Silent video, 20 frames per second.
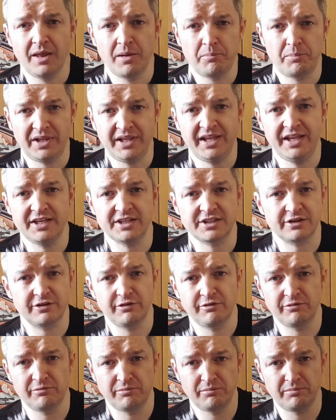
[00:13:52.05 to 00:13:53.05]
please
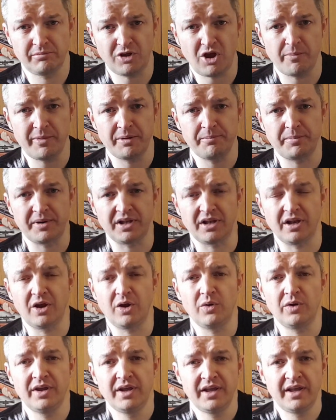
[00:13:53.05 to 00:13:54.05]
comment
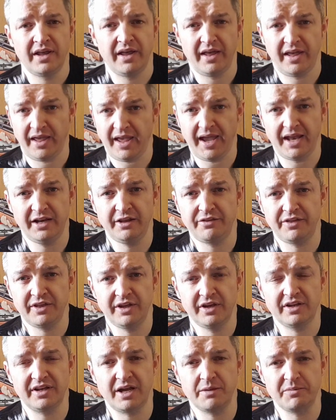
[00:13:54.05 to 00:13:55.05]
below anything
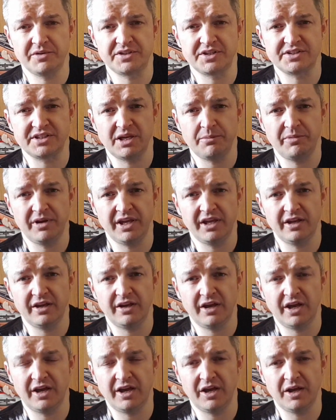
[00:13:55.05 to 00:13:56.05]
you'd like me to see me
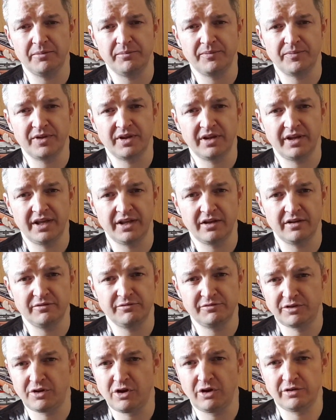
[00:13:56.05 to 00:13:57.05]

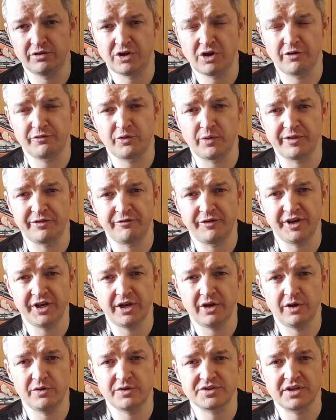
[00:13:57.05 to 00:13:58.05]
cover with
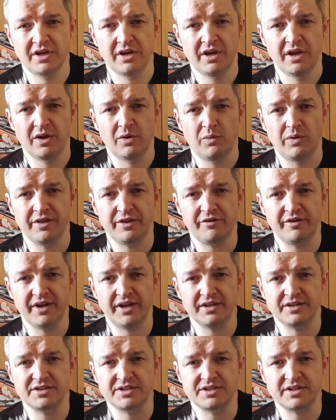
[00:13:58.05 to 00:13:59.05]
videos, whether
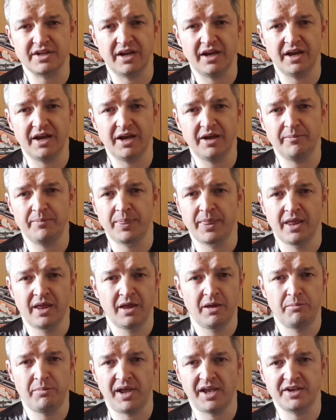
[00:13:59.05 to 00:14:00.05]
it's
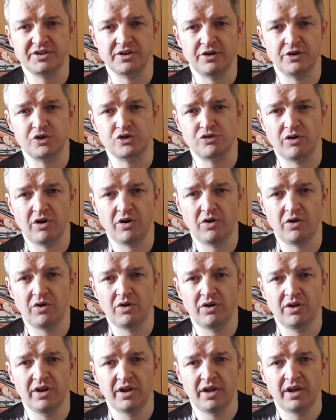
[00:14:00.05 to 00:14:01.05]
pest
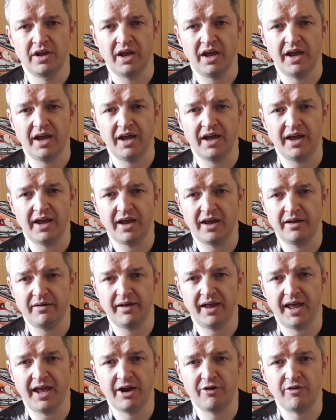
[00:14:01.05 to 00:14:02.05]
control,
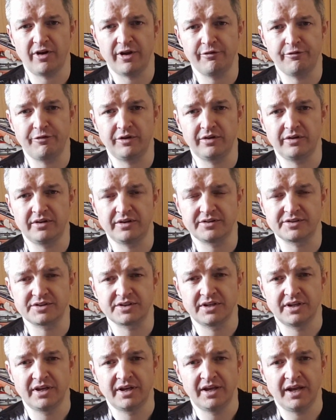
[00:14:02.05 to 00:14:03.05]
air rifles,
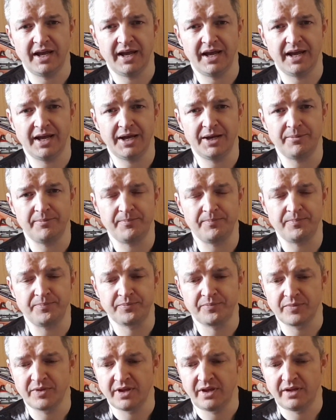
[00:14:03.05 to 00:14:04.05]

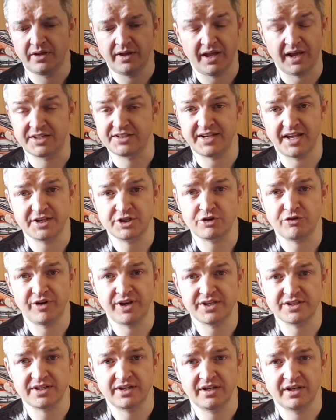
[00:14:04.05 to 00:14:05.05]

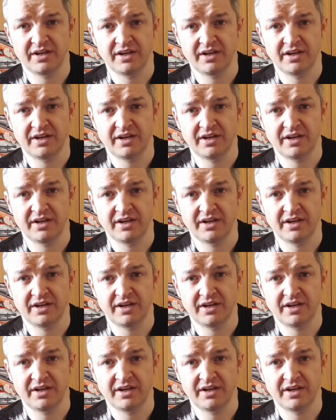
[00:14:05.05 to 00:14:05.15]
accessories.